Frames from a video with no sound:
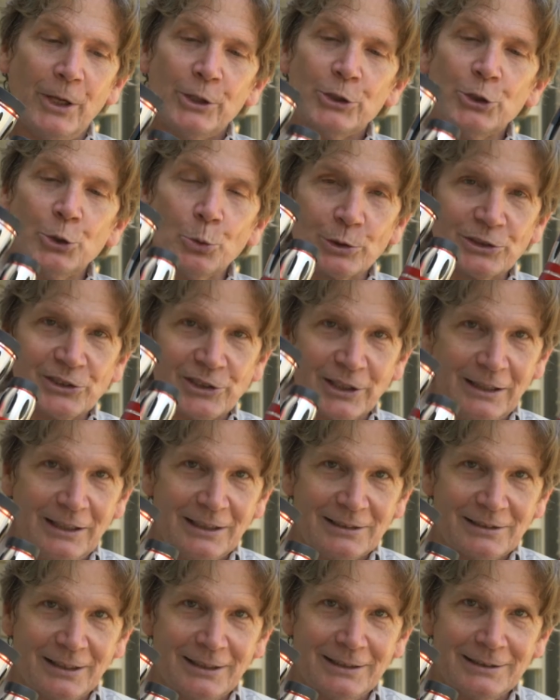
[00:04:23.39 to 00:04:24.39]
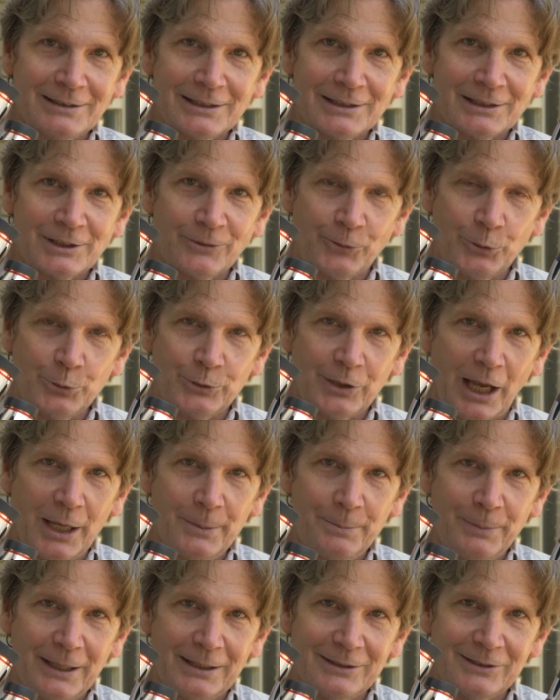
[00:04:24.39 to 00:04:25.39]
You will see these lenses if you
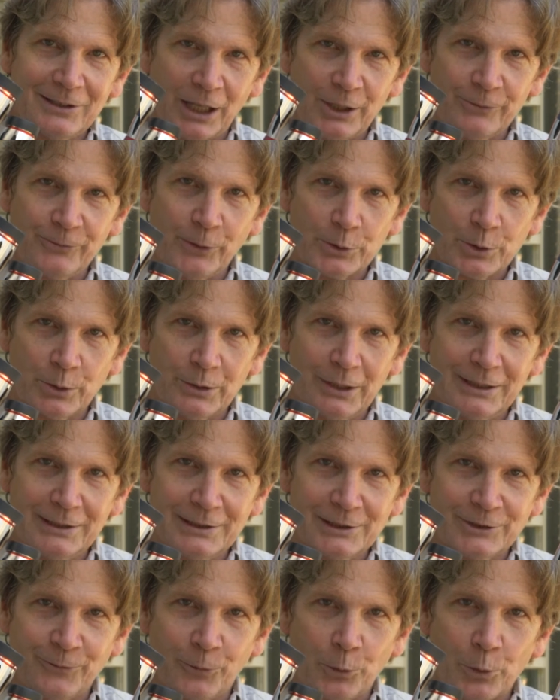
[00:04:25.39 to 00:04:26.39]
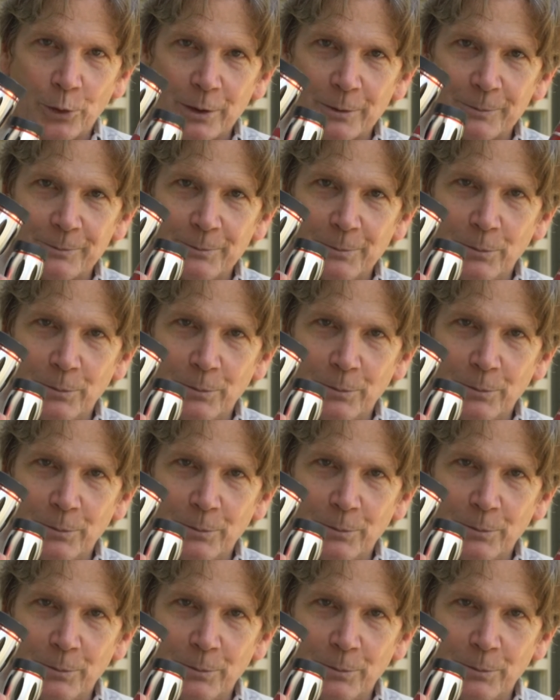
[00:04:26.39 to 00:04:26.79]
type in telephoto lens for